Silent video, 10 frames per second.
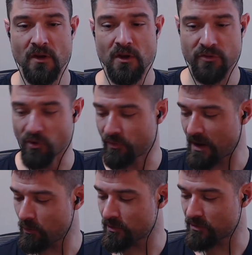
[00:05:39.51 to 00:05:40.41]
So
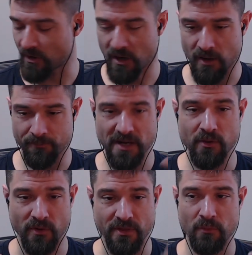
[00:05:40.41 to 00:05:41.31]
that was but
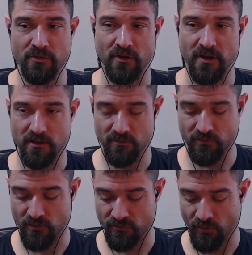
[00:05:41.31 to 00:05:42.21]
anyway, that was like
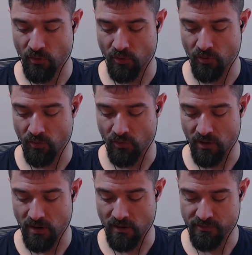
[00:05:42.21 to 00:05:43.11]
the
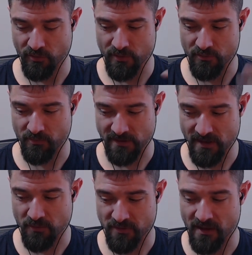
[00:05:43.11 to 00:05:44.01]
whole so my
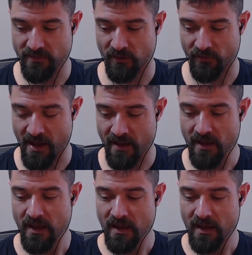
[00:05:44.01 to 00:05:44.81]
dad was saying all that.